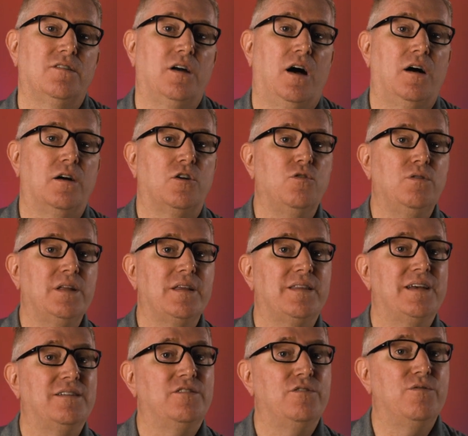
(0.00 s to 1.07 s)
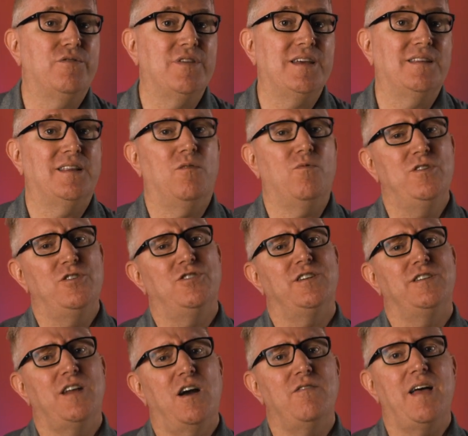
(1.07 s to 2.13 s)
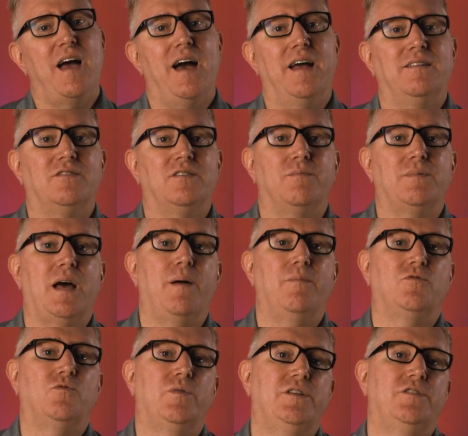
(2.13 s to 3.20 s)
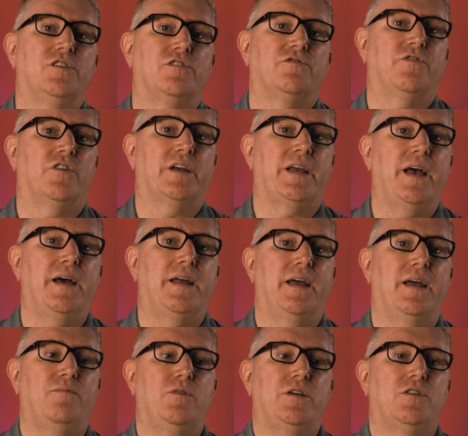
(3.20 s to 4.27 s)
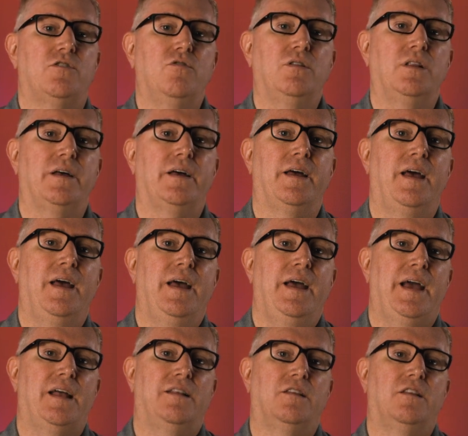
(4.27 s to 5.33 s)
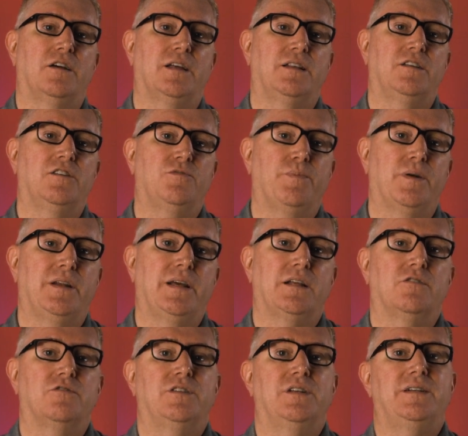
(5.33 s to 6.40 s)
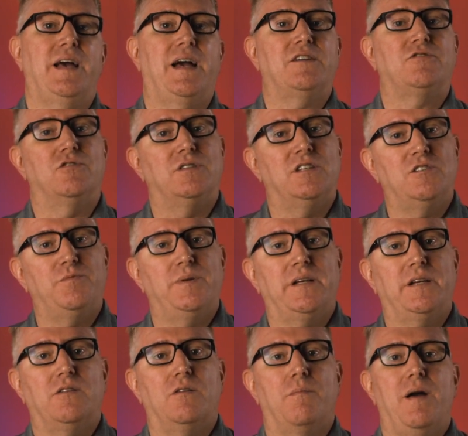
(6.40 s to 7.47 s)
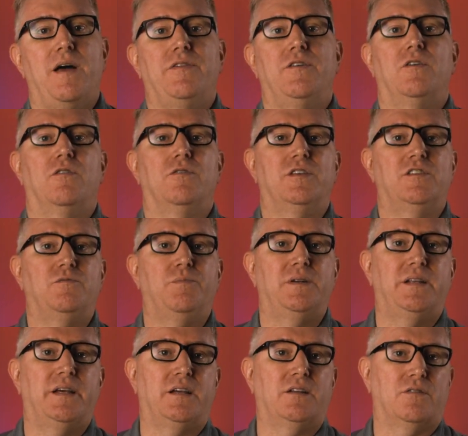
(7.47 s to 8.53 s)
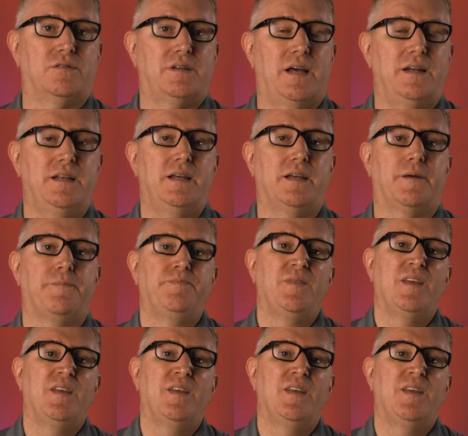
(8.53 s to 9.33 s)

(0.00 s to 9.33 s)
um, Googling things that you think that we should know that. And sometimes we just forget and we Google it and look at this particular syntax or this particular method or this particular technique.